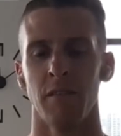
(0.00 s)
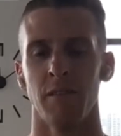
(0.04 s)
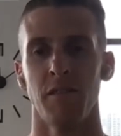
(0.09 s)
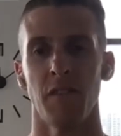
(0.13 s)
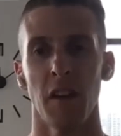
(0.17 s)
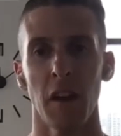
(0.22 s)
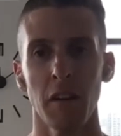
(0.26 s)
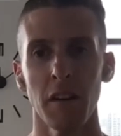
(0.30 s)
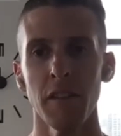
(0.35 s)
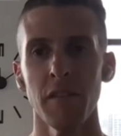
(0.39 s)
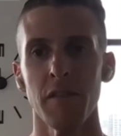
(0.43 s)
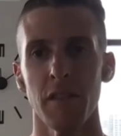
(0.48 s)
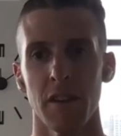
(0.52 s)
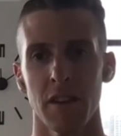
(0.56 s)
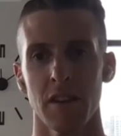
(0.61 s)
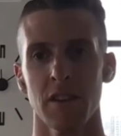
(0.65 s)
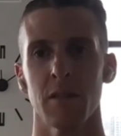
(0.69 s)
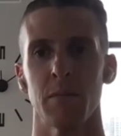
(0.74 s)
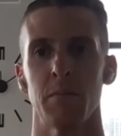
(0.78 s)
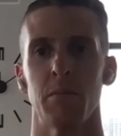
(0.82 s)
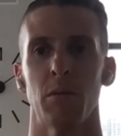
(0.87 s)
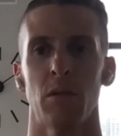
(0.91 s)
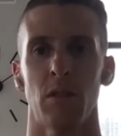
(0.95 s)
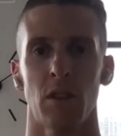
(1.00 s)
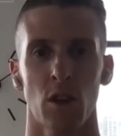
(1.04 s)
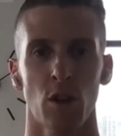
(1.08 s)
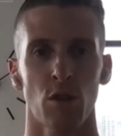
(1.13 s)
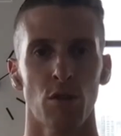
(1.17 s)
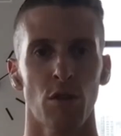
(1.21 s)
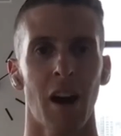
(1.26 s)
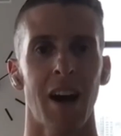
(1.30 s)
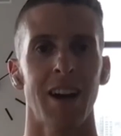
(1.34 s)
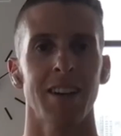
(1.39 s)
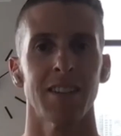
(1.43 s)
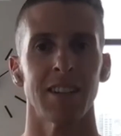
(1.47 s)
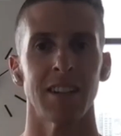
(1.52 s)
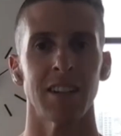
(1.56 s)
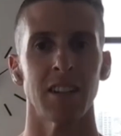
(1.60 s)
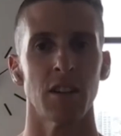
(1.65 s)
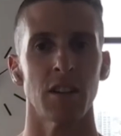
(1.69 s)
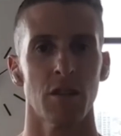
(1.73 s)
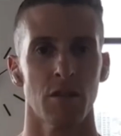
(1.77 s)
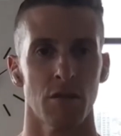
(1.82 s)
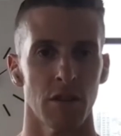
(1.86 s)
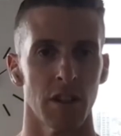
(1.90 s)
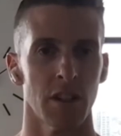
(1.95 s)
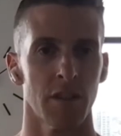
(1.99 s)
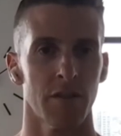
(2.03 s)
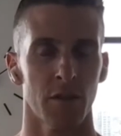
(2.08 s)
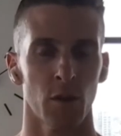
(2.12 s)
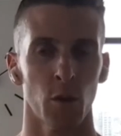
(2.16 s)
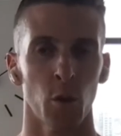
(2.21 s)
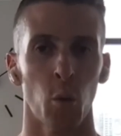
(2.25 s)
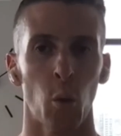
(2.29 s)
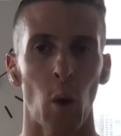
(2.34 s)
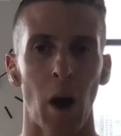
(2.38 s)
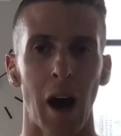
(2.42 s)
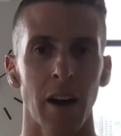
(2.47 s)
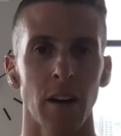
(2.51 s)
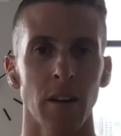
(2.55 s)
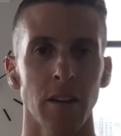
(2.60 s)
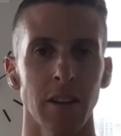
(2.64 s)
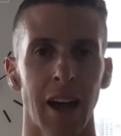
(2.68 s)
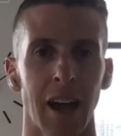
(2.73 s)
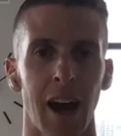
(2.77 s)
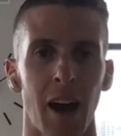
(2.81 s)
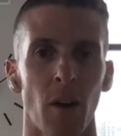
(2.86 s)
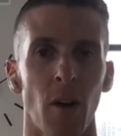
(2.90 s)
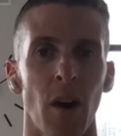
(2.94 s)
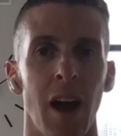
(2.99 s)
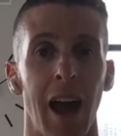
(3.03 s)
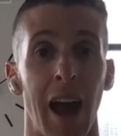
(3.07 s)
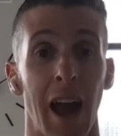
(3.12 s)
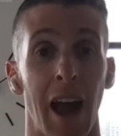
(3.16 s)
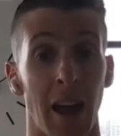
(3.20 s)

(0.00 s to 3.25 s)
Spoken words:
very visible across industries for a while now.